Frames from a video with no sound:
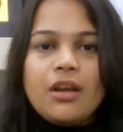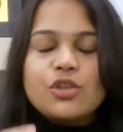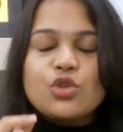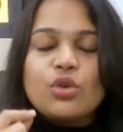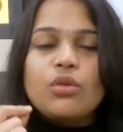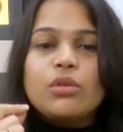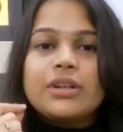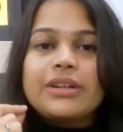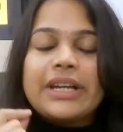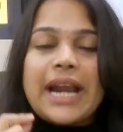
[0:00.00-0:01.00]
So
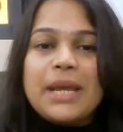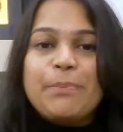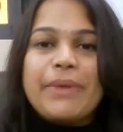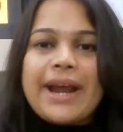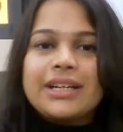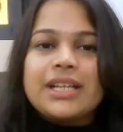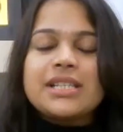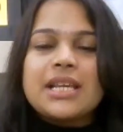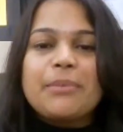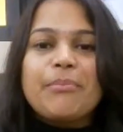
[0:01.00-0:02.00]
try
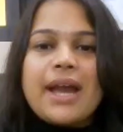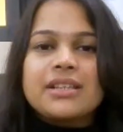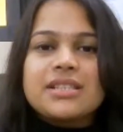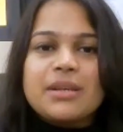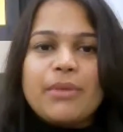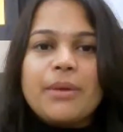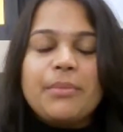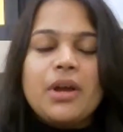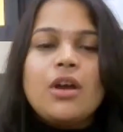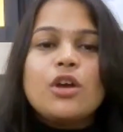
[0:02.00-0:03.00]
practicing
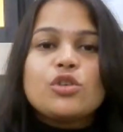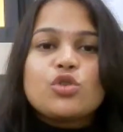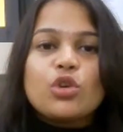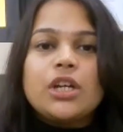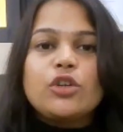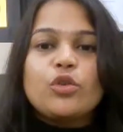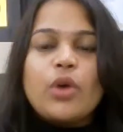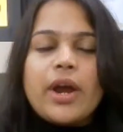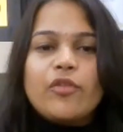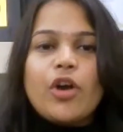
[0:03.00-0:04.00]
maximum so that you
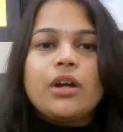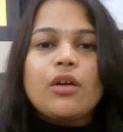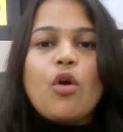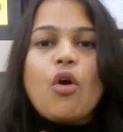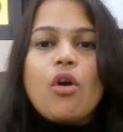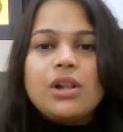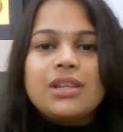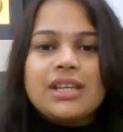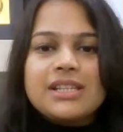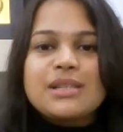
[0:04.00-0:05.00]
avoid all
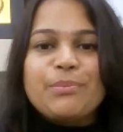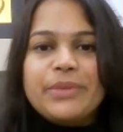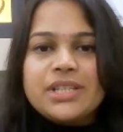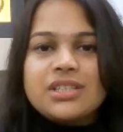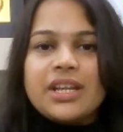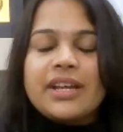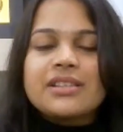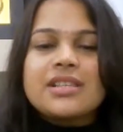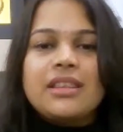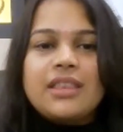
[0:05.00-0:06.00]
these
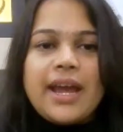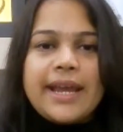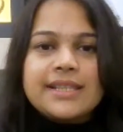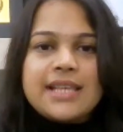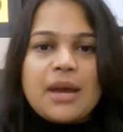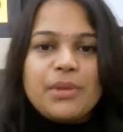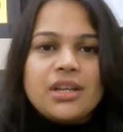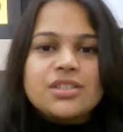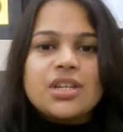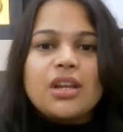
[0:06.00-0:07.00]
mistakes in the
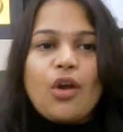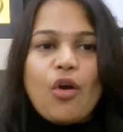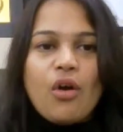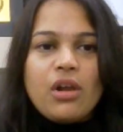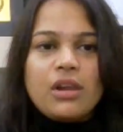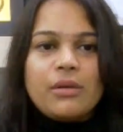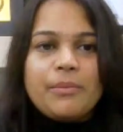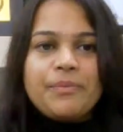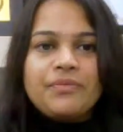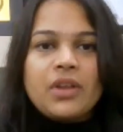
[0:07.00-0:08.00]
examination hall.
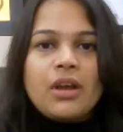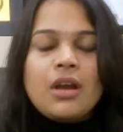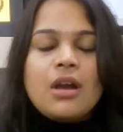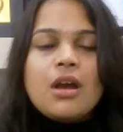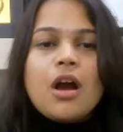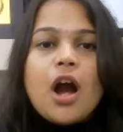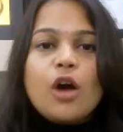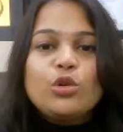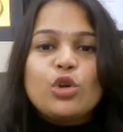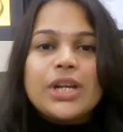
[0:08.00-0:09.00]
How to